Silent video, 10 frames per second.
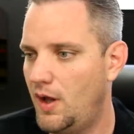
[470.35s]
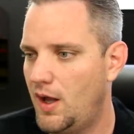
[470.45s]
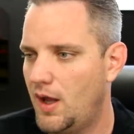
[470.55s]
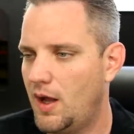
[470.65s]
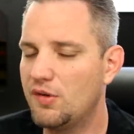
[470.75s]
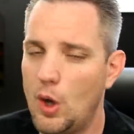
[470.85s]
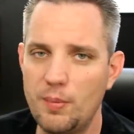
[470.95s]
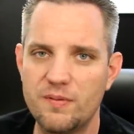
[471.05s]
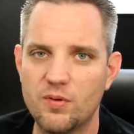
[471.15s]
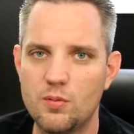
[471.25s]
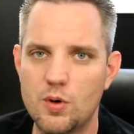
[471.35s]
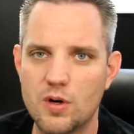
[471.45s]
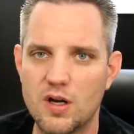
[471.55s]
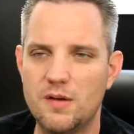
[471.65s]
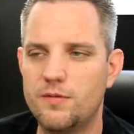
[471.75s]
I was hoping for
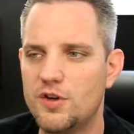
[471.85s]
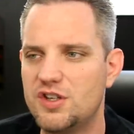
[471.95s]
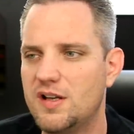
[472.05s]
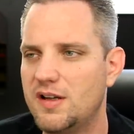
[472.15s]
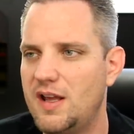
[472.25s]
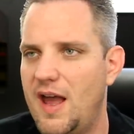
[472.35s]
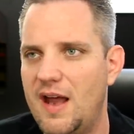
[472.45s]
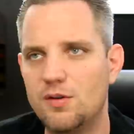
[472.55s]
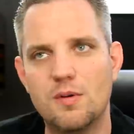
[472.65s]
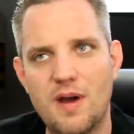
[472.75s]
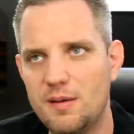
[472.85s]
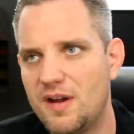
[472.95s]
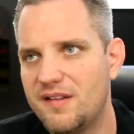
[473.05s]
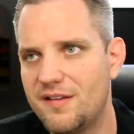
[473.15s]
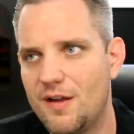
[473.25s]
more, unfortunately, I had to remind
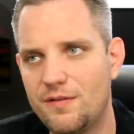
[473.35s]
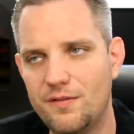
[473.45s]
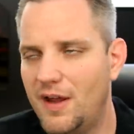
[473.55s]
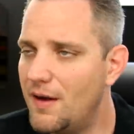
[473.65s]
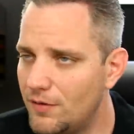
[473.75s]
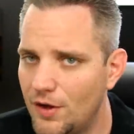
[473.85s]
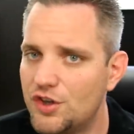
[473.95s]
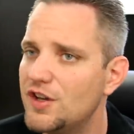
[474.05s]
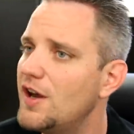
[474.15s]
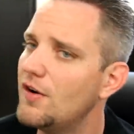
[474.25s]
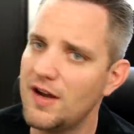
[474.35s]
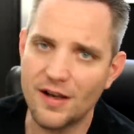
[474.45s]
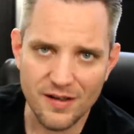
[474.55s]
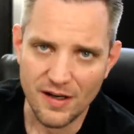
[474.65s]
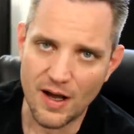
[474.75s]
myself evolutionary,
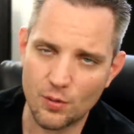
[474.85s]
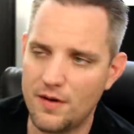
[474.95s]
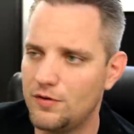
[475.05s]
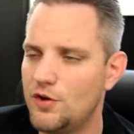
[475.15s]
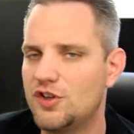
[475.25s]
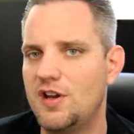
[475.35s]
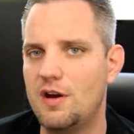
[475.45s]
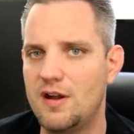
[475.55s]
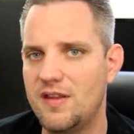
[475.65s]
not revolutionary.